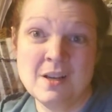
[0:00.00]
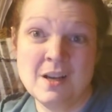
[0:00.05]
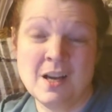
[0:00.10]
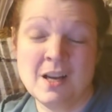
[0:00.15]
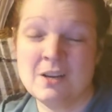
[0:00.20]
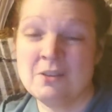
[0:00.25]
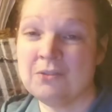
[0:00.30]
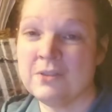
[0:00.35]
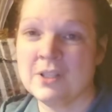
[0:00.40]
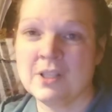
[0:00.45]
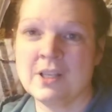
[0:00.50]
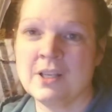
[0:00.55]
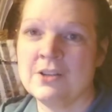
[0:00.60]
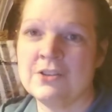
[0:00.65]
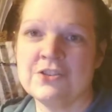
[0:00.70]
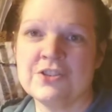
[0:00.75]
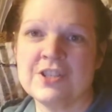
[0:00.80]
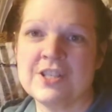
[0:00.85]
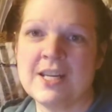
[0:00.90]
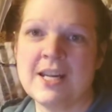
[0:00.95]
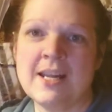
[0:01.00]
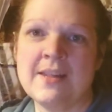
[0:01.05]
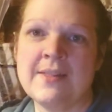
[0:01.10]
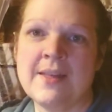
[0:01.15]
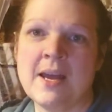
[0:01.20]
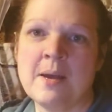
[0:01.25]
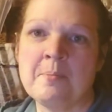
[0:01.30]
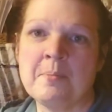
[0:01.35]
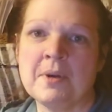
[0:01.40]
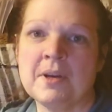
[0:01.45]
I don't really understand
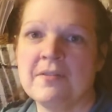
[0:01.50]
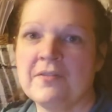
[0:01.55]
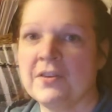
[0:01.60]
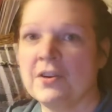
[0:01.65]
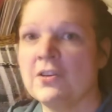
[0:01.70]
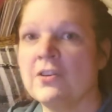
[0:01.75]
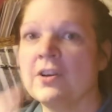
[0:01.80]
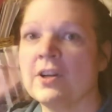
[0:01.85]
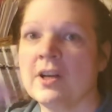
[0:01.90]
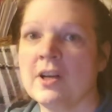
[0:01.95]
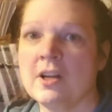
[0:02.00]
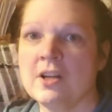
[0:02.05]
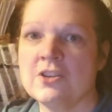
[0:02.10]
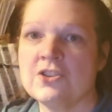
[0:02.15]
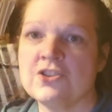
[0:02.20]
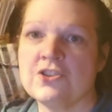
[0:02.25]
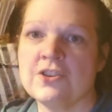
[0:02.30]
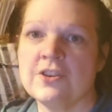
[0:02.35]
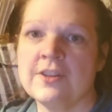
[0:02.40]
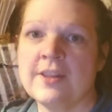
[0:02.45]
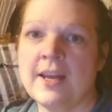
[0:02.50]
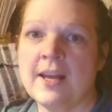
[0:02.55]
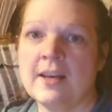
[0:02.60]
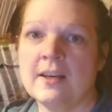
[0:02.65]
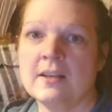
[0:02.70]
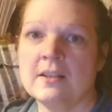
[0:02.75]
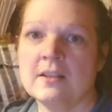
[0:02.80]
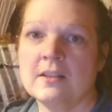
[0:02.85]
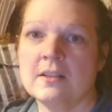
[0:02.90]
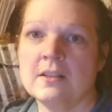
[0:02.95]
that, but if you're in a country that